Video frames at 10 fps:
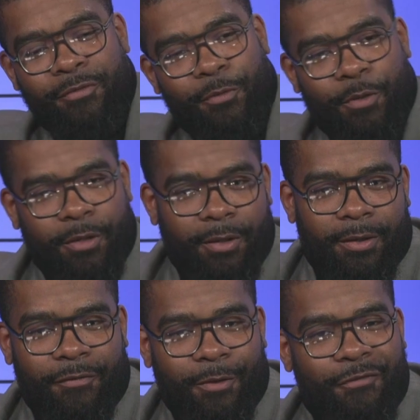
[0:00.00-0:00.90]

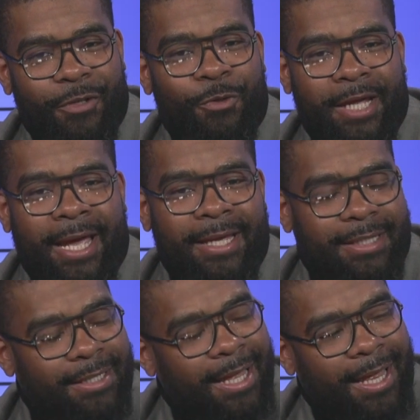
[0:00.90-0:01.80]
for for a few days
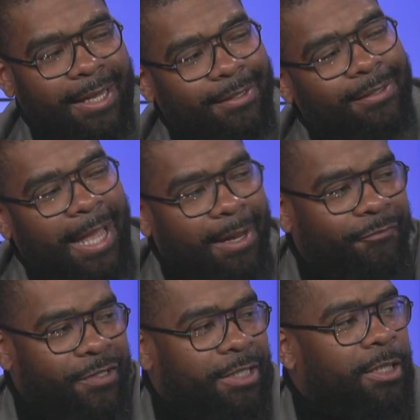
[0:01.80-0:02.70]
and then that
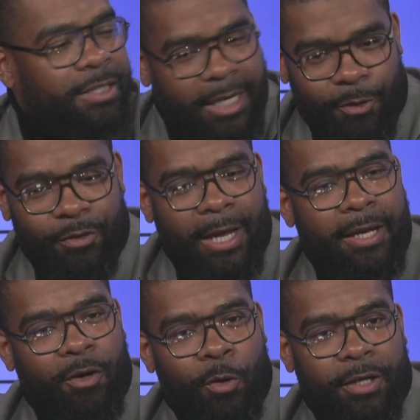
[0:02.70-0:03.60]
facilitator or
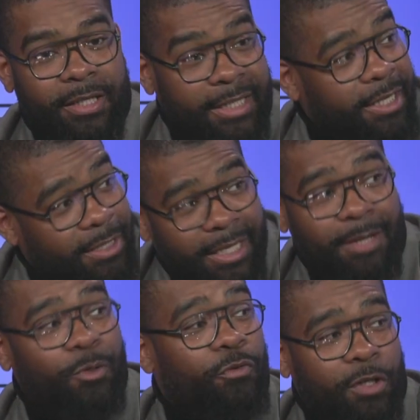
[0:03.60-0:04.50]
that organization
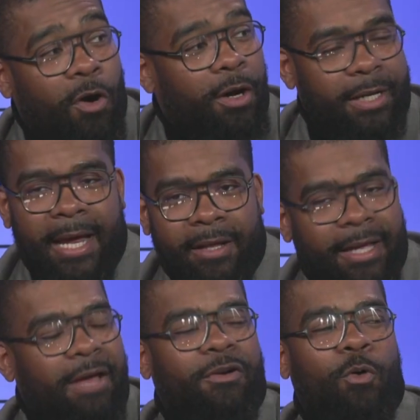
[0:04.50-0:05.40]
then moves on and now they
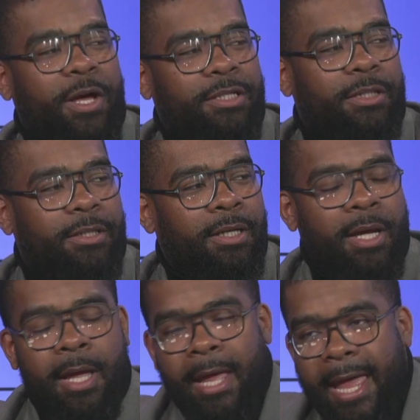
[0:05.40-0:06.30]
have a question
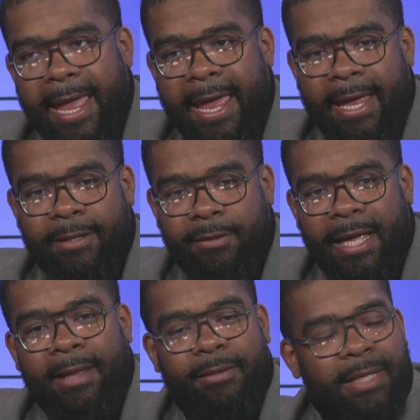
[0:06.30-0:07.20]
and
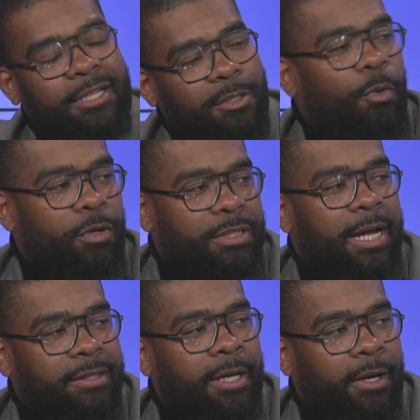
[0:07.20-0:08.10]
that that support's
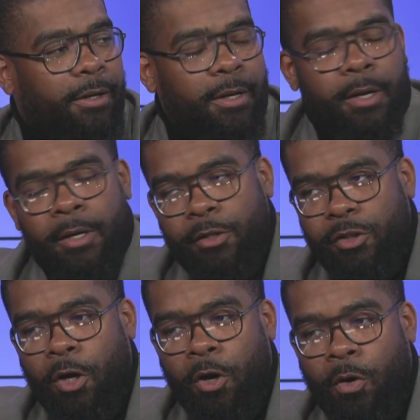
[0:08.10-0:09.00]
not there
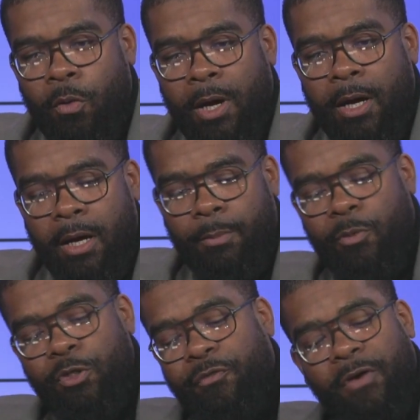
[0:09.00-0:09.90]
so um,
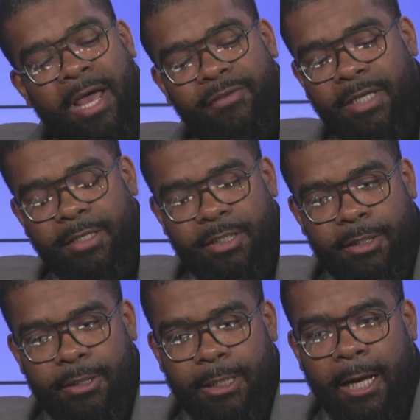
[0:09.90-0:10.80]
we do five
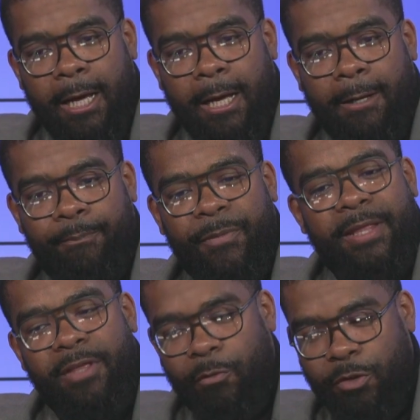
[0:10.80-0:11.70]
sessions um,
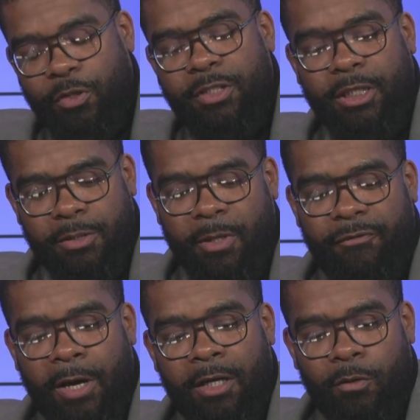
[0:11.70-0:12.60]
and then we do the six month
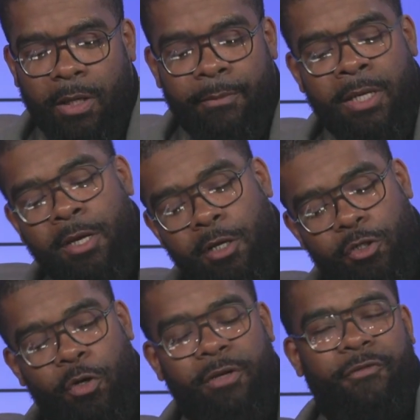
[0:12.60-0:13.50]
follow-up
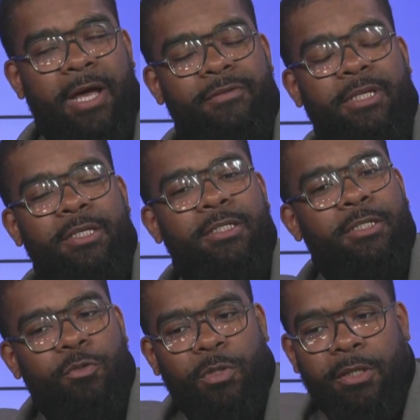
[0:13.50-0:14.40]
during the five
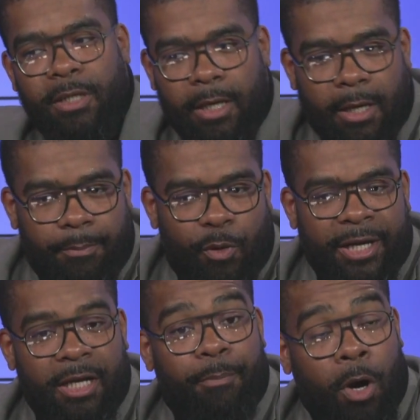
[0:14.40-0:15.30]
sessions, we uh,
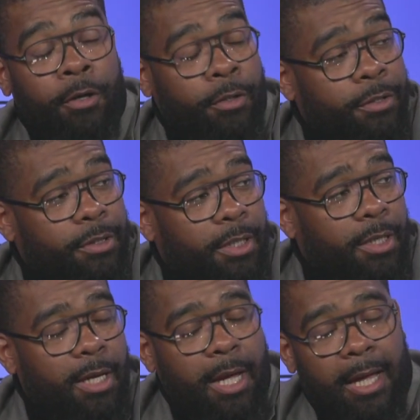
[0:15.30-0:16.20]
bring in partners,
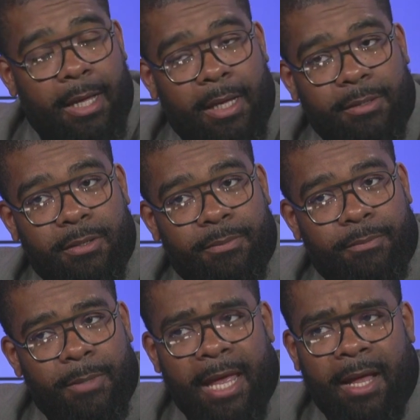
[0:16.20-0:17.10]
uh,
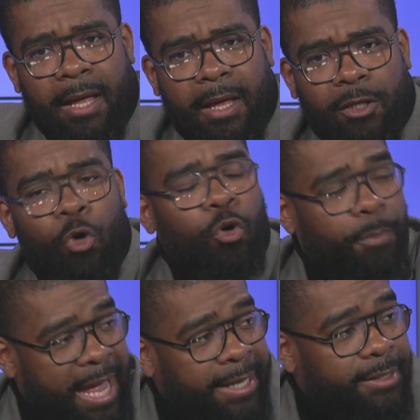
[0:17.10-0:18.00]
uh, local
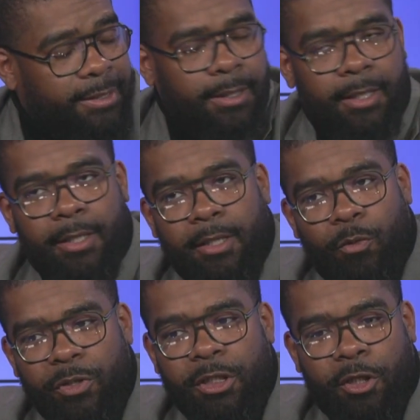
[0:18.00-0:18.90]
banks,
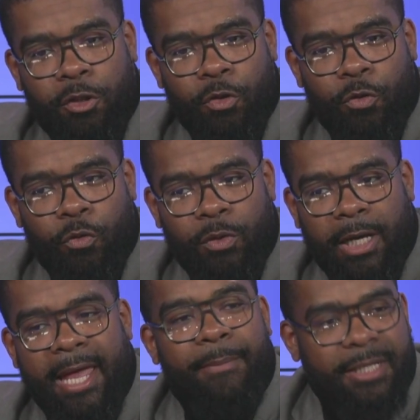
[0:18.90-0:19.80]
which include
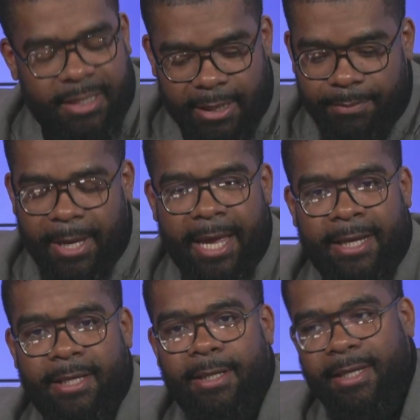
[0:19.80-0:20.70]
M&T
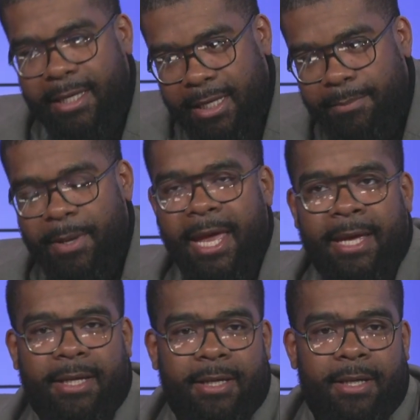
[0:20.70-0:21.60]
Bank, Key
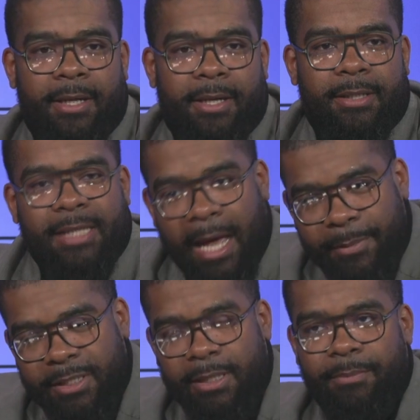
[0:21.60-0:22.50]
Bank,
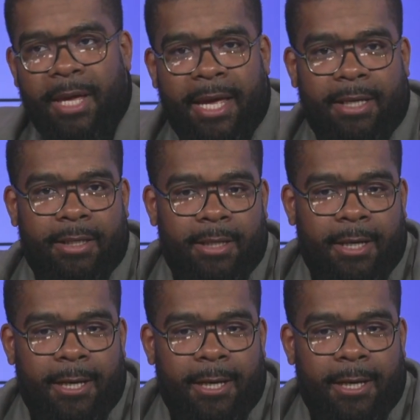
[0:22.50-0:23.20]
Thomaston Bank,